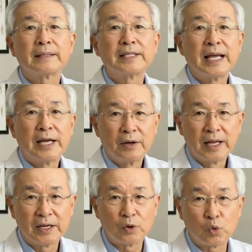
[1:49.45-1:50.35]

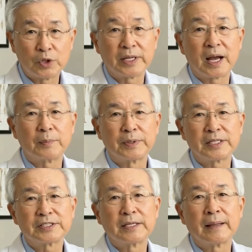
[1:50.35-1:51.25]
tingling, or
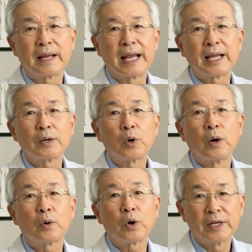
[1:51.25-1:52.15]
numbness anywhere
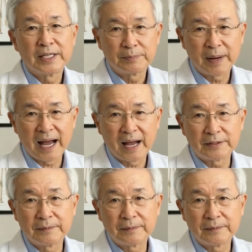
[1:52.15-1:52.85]
along its path.